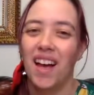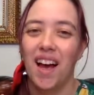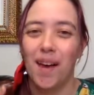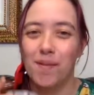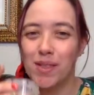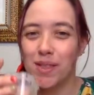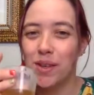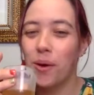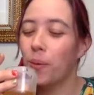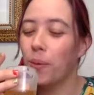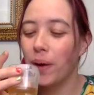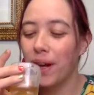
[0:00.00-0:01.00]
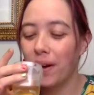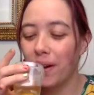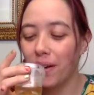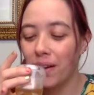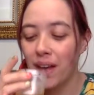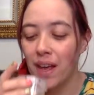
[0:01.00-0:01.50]
I'm so
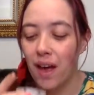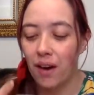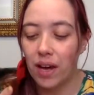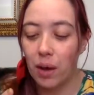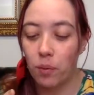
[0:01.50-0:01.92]
weird. Okay,